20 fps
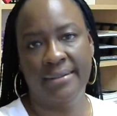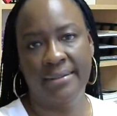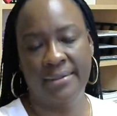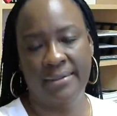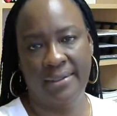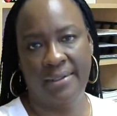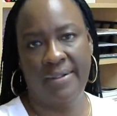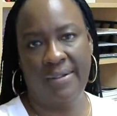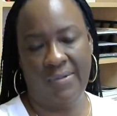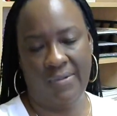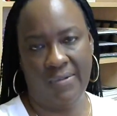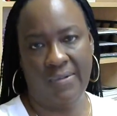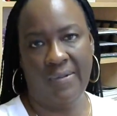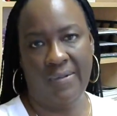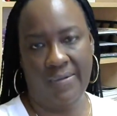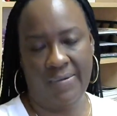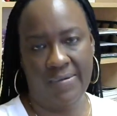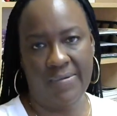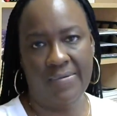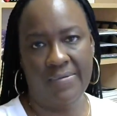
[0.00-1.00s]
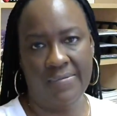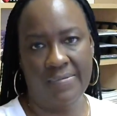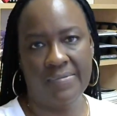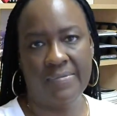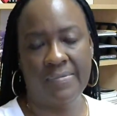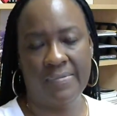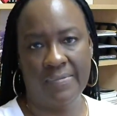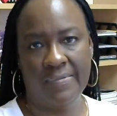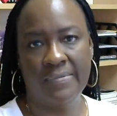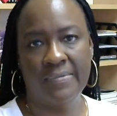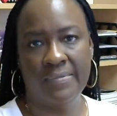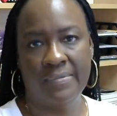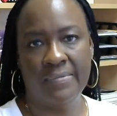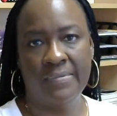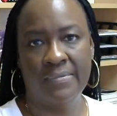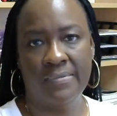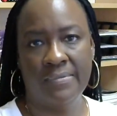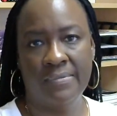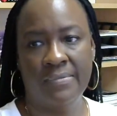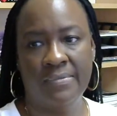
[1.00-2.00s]

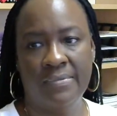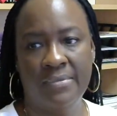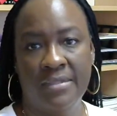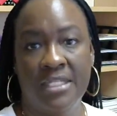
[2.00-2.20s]
(no one is talking)